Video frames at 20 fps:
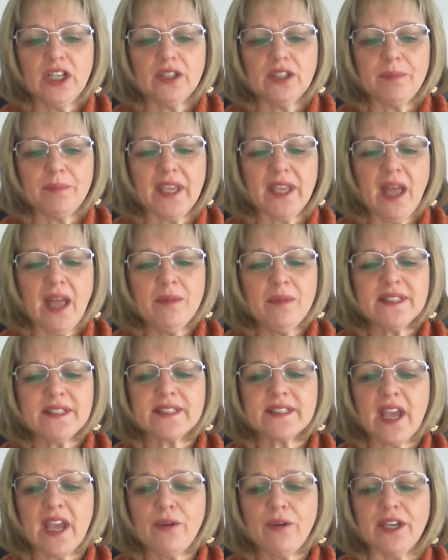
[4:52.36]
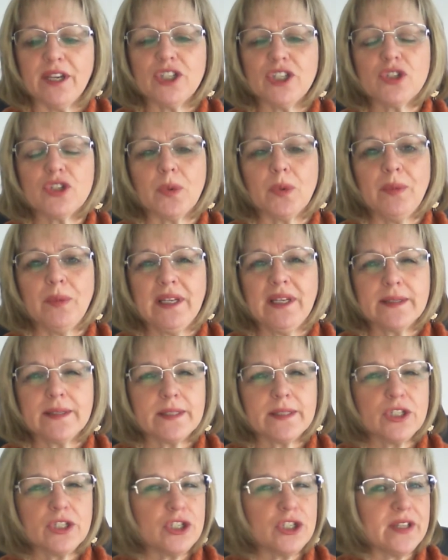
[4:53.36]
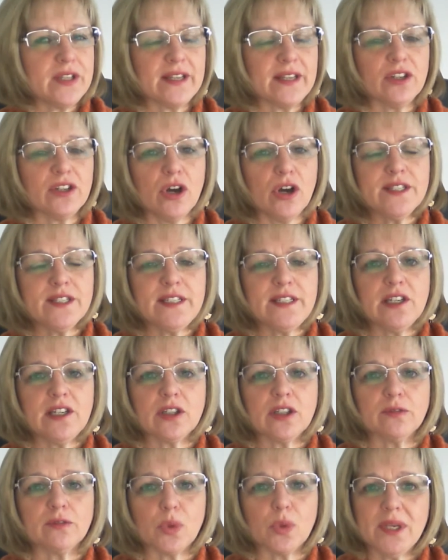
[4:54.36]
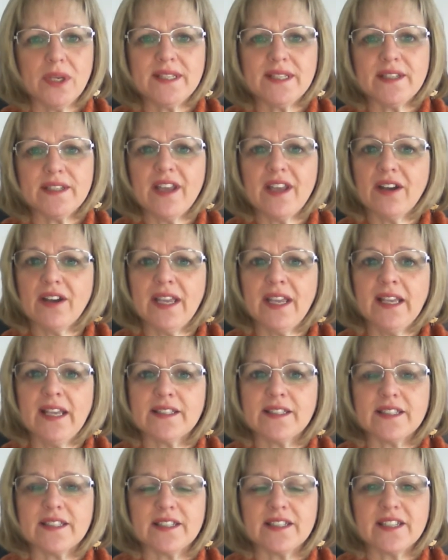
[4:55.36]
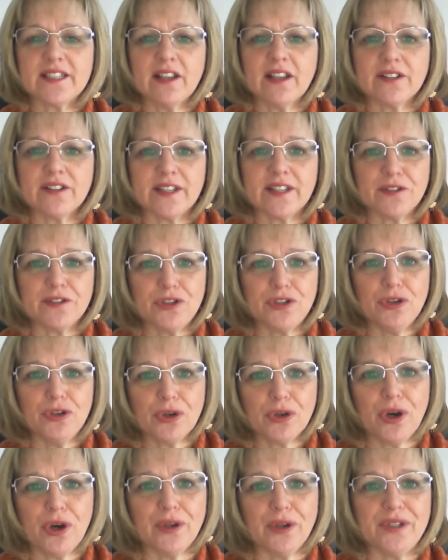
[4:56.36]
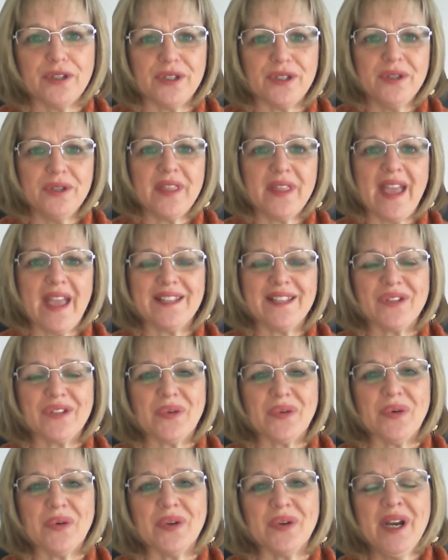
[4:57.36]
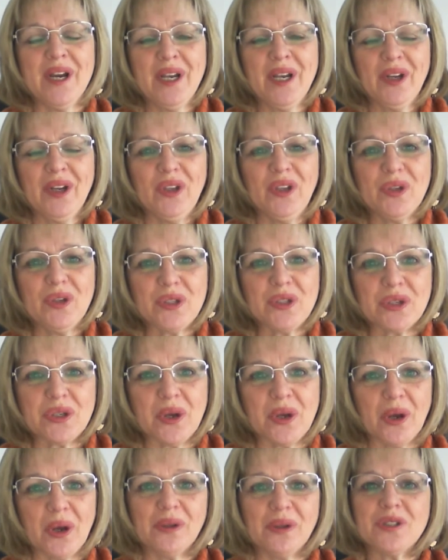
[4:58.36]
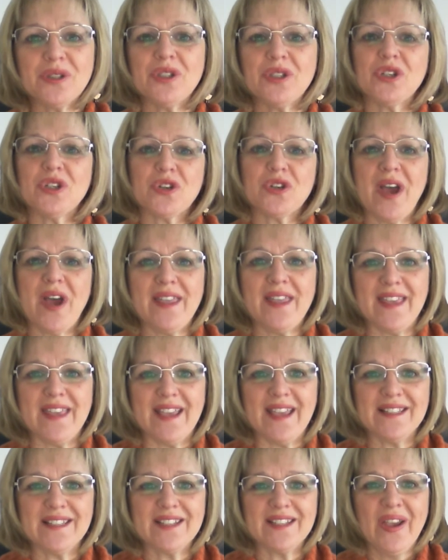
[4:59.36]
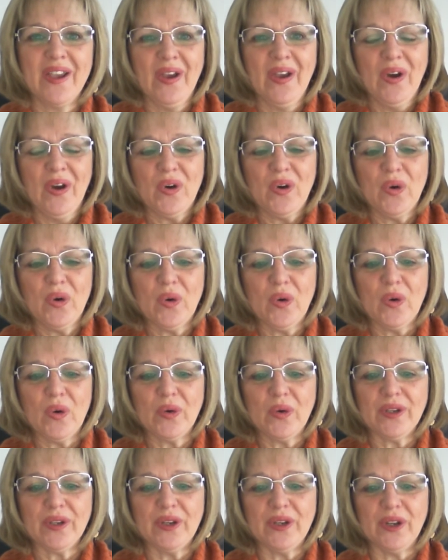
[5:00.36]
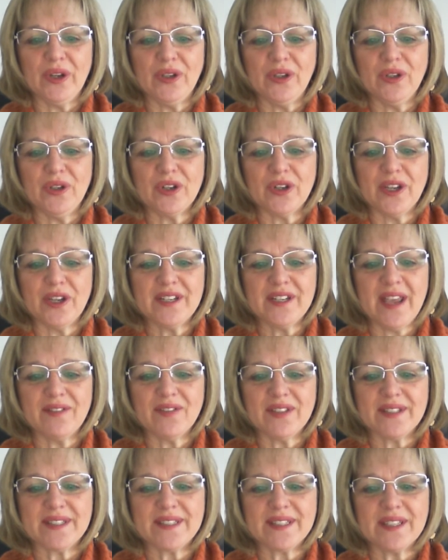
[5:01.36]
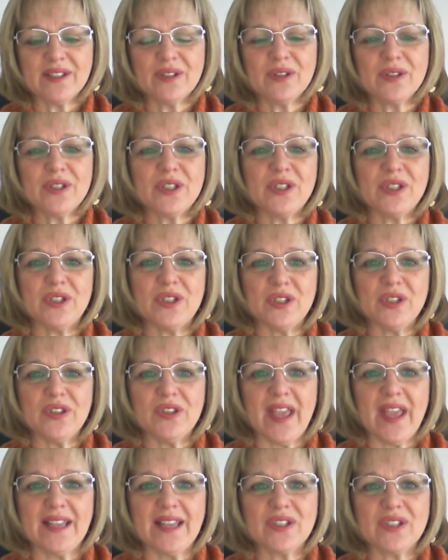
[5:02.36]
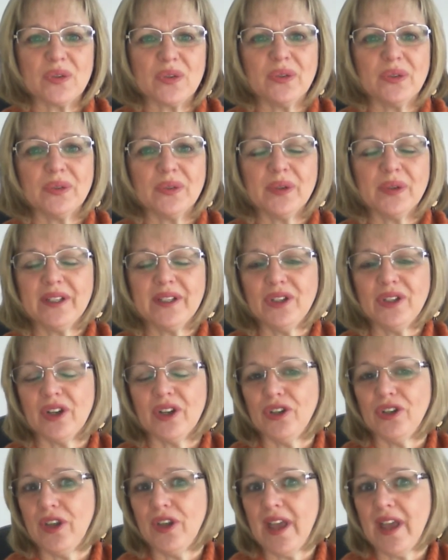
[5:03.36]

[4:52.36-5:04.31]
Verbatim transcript: become discouraged when we listen to that nasty little voice in our heads that tells us, you can't do that, or you're too old to try that, or you know you don't have the skill to do that or you know you